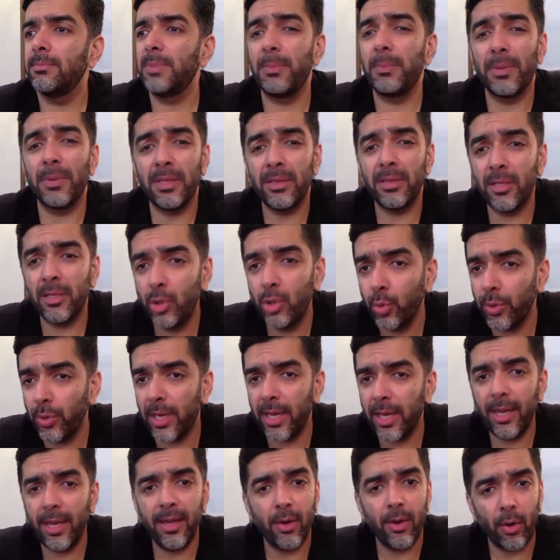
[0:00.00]
people in the
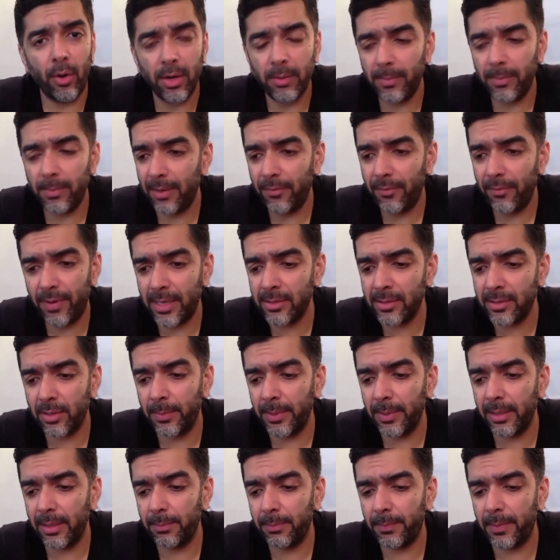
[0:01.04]
UK. All of my friends,
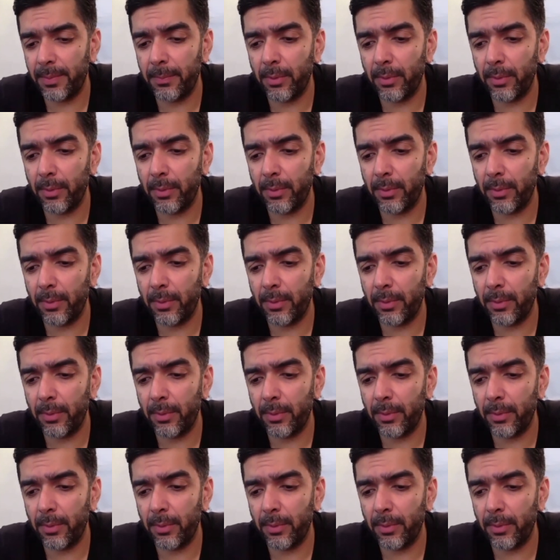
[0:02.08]
I mean,